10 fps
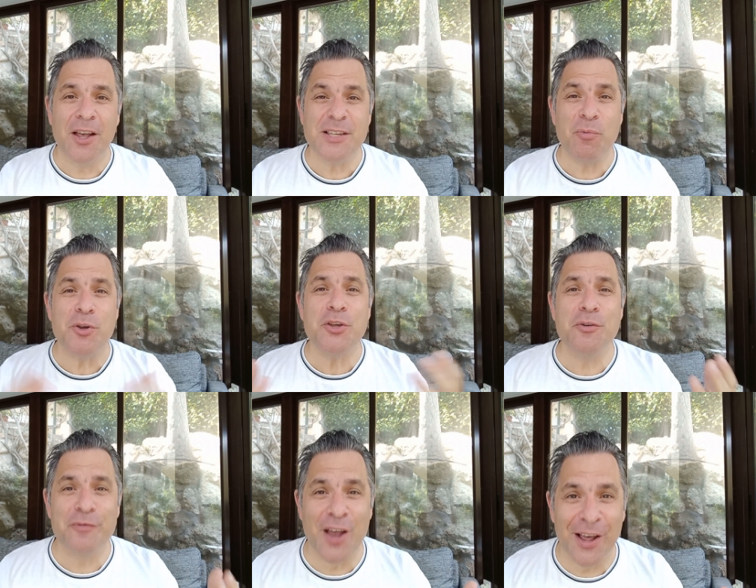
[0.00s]
I said, what
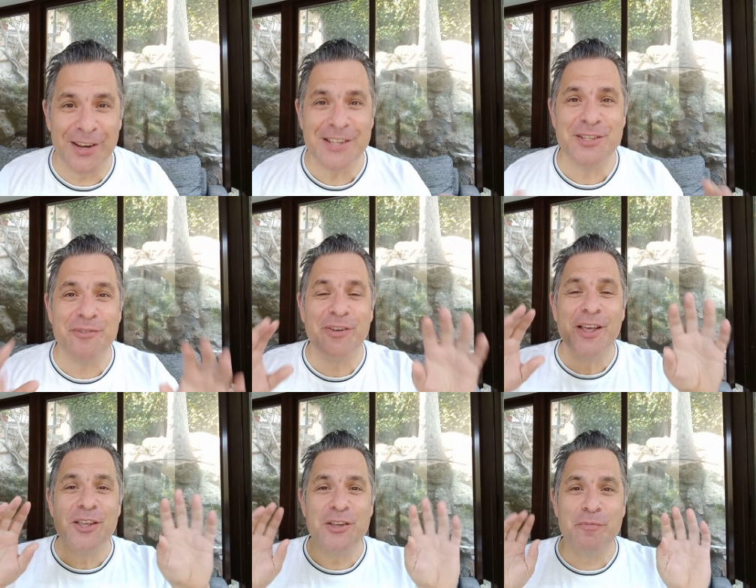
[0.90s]
you've done is
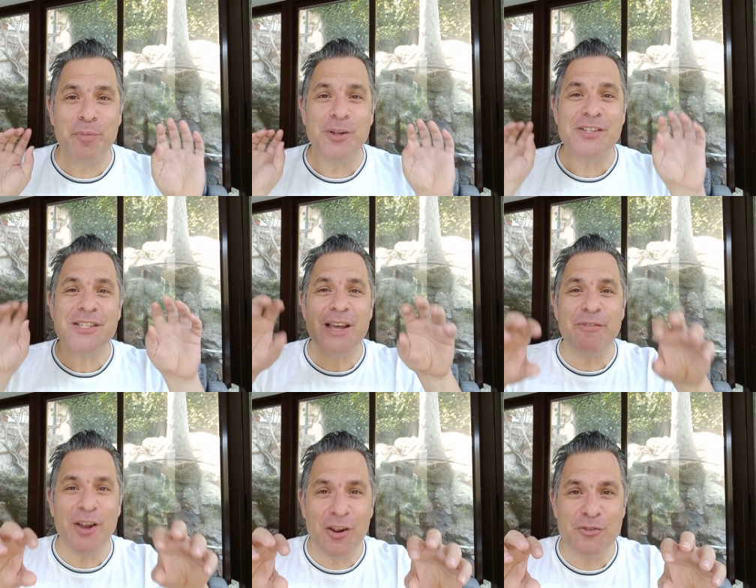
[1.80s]
you've put
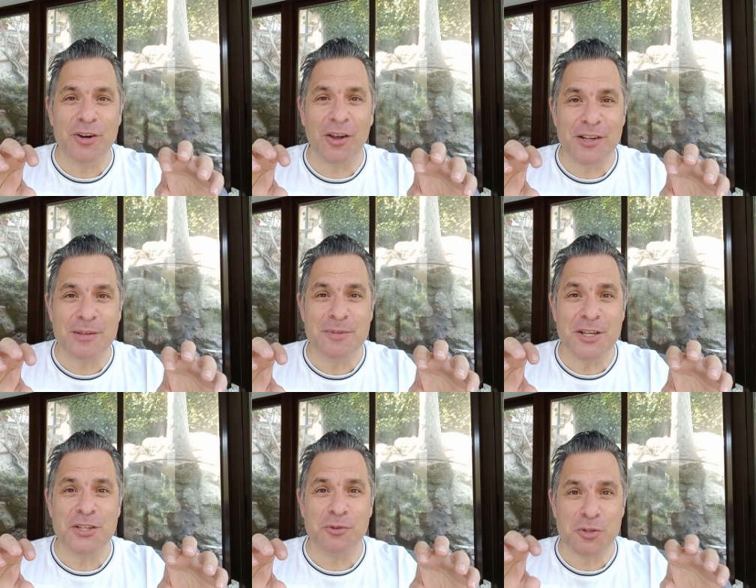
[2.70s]
700 items
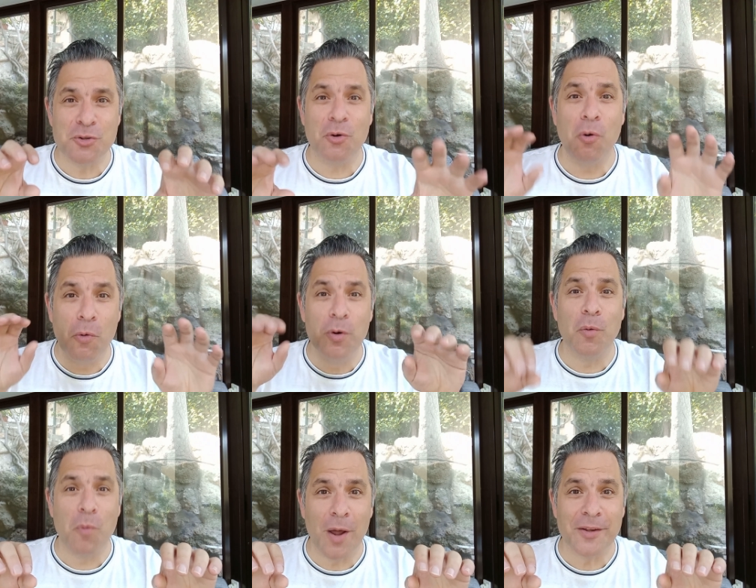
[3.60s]
into your store all
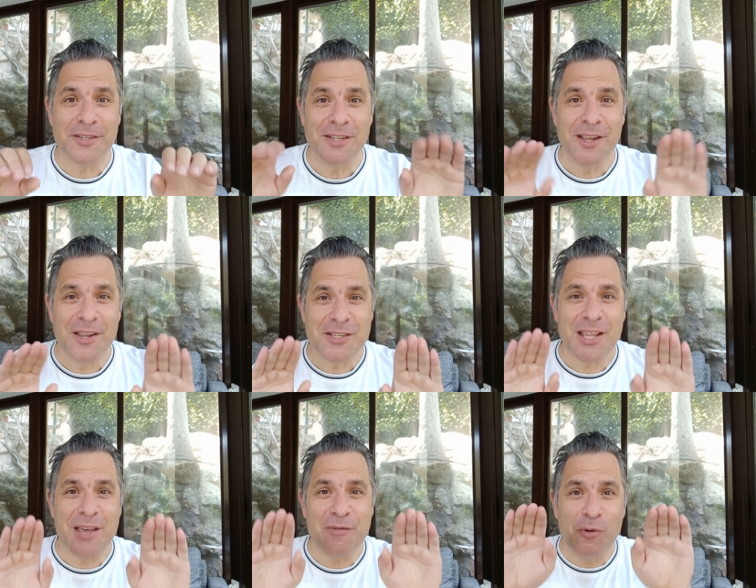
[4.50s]
at once. So
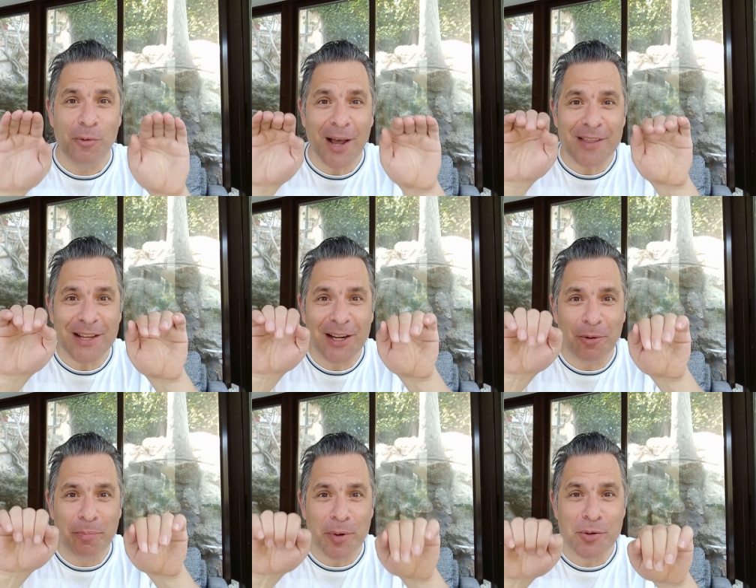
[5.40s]
they've all had the little
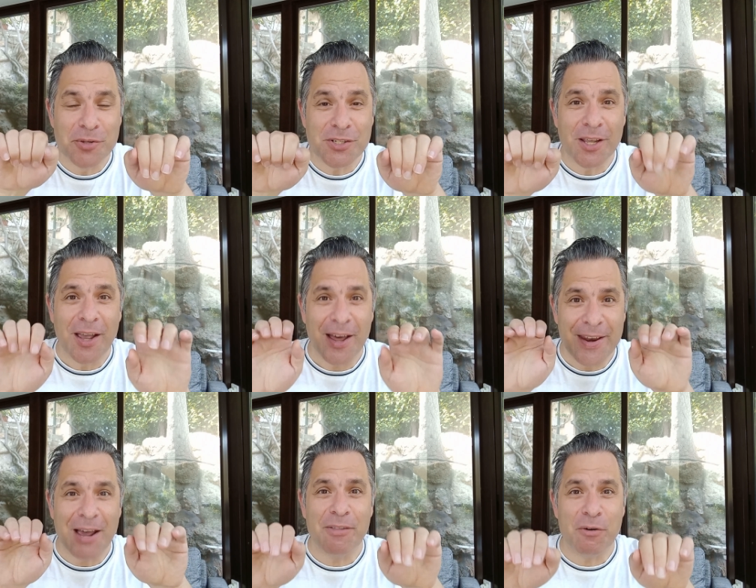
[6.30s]
boost and
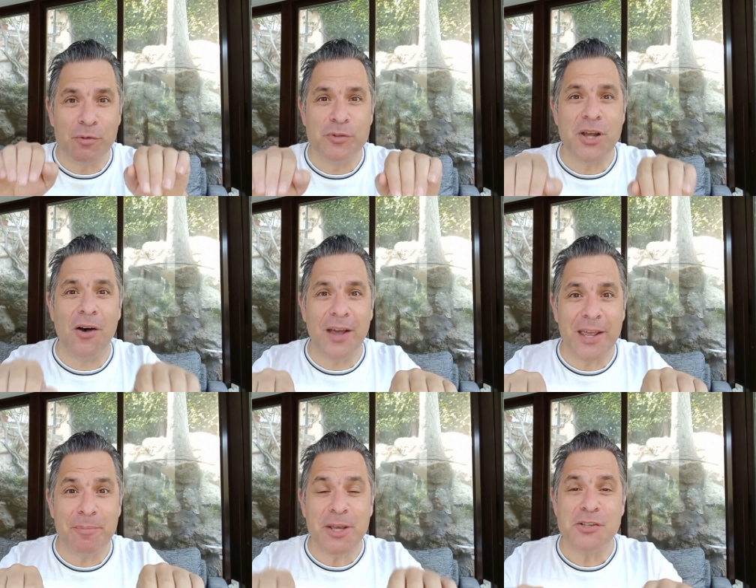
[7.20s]
now they're all
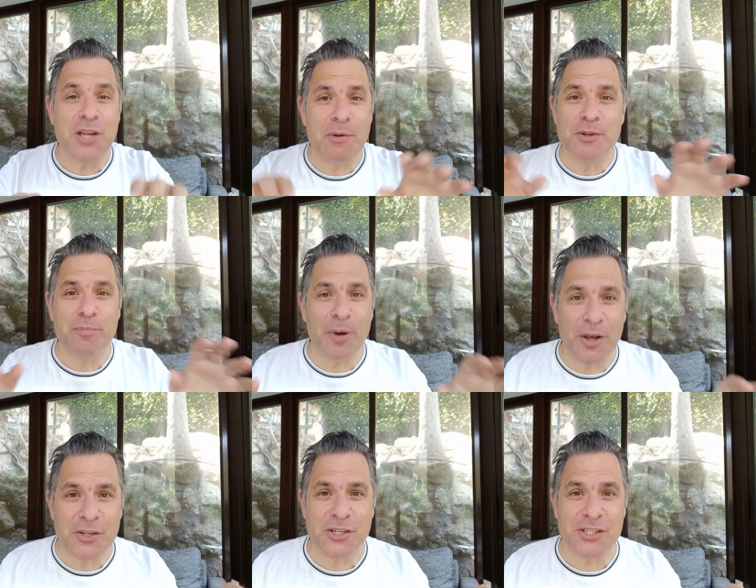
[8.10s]
dying because no one's
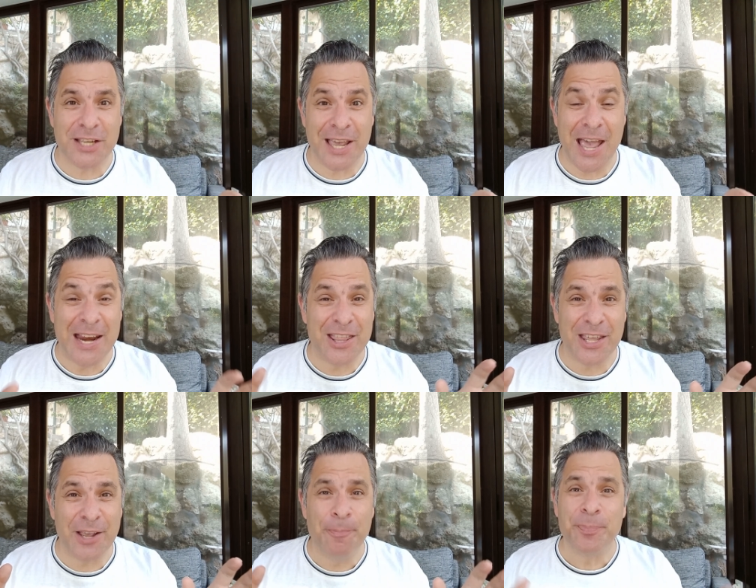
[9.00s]
purchasing anything.